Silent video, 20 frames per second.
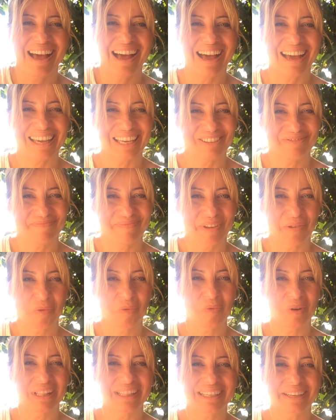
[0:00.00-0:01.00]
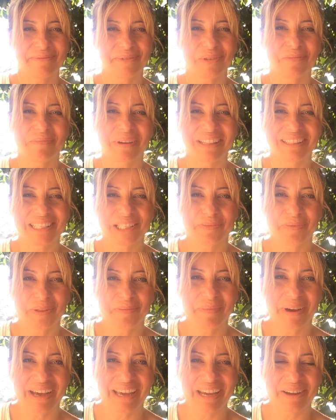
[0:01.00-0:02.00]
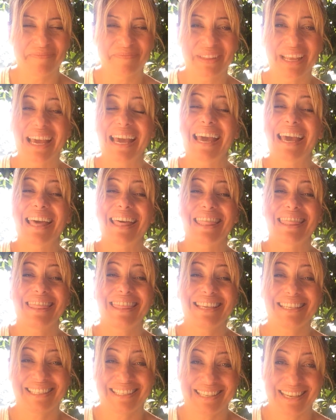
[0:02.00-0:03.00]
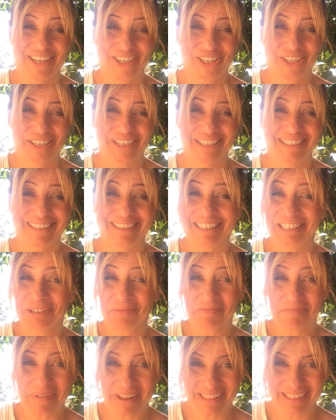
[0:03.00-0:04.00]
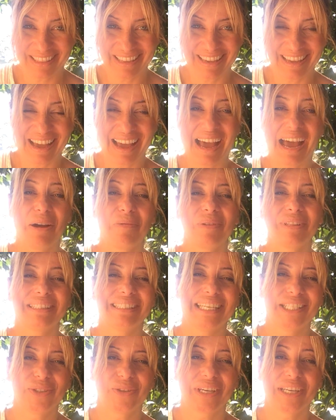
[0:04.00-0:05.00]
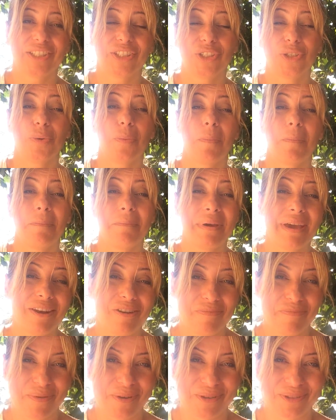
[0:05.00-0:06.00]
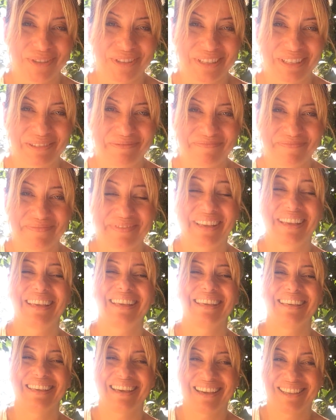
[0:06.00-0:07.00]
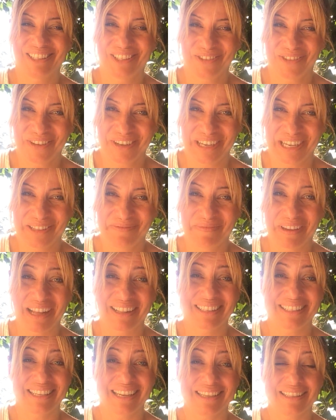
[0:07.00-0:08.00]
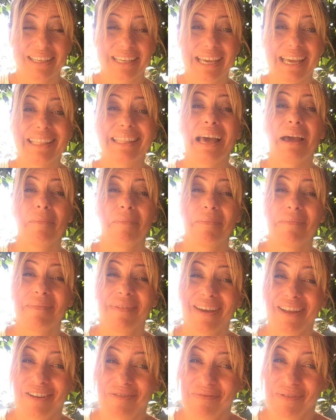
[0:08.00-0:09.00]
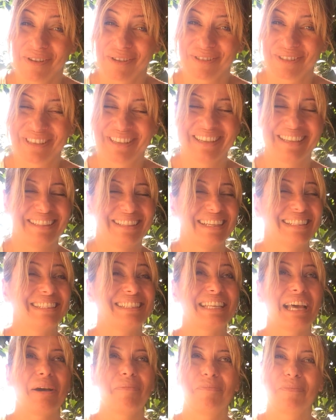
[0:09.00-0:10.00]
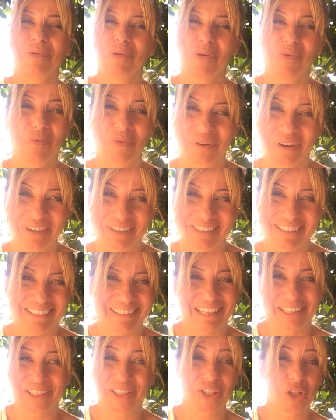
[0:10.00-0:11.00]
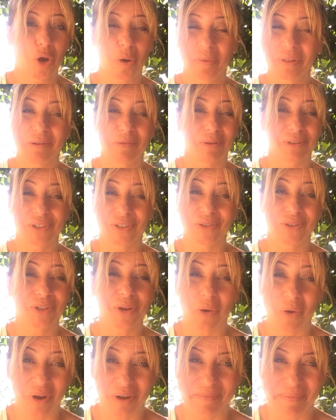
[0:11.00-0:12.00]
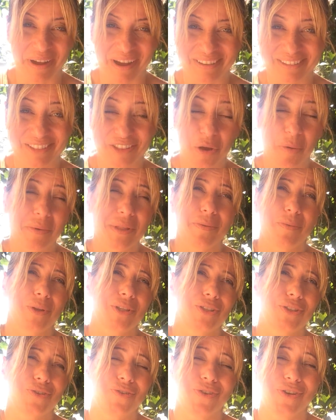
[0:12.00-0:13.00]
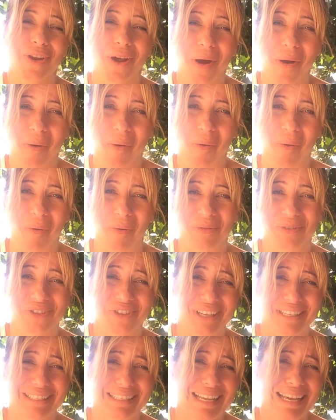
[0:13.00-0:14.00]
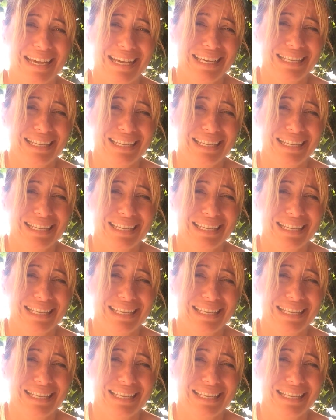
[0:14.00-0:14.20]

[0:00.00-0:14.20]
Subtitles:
Hi, welcome to Mondays with Maya. This session, this Monday, I will dedicate to menopause. Yes, you heard me, I'll say it again. Menopause, the taboo word that nobody wants to talk about, nobody wants to know. Just